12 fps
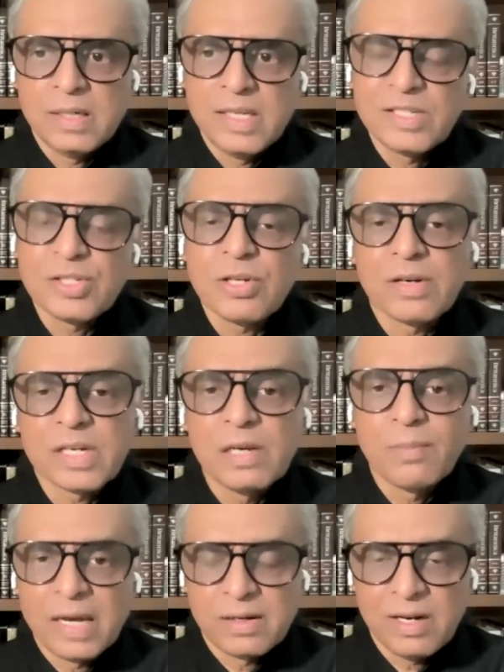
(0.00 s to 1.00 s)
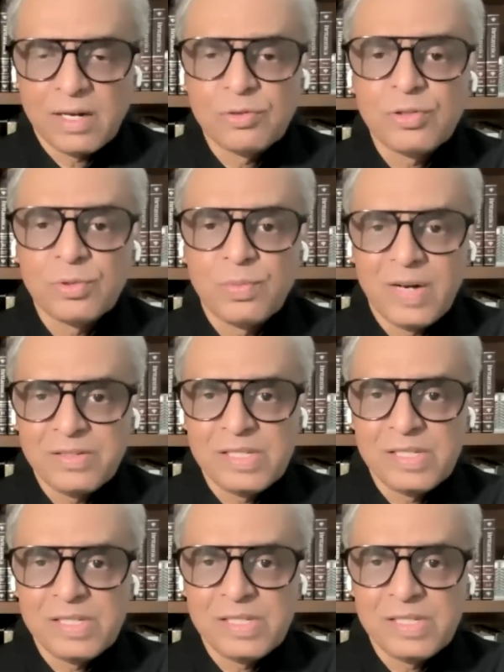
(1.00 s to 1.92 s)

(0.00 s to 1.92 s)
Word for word: historical background to Brazil.